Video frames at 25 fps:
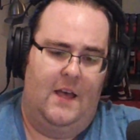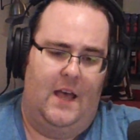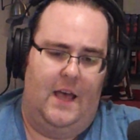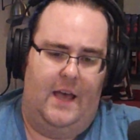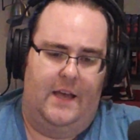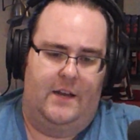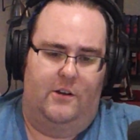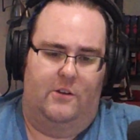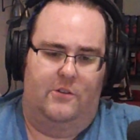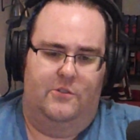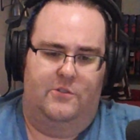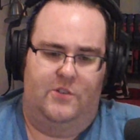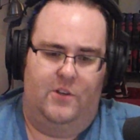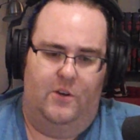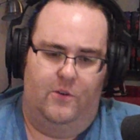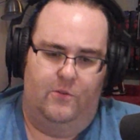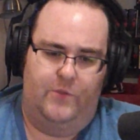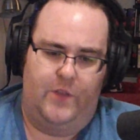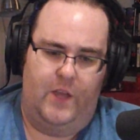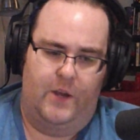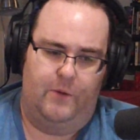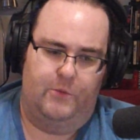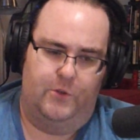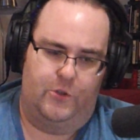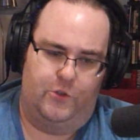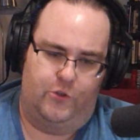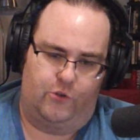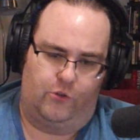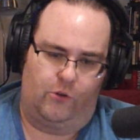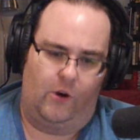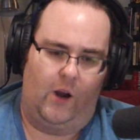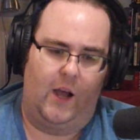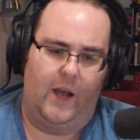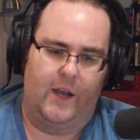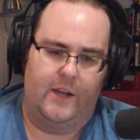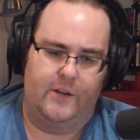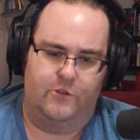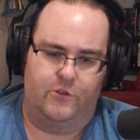And also they would
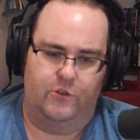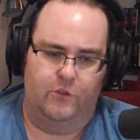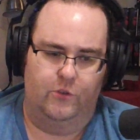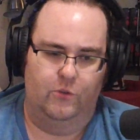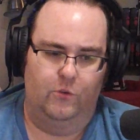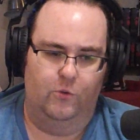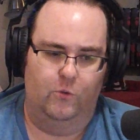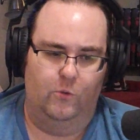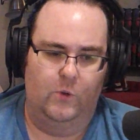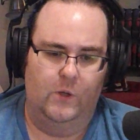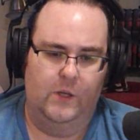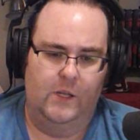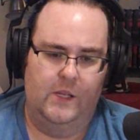try to,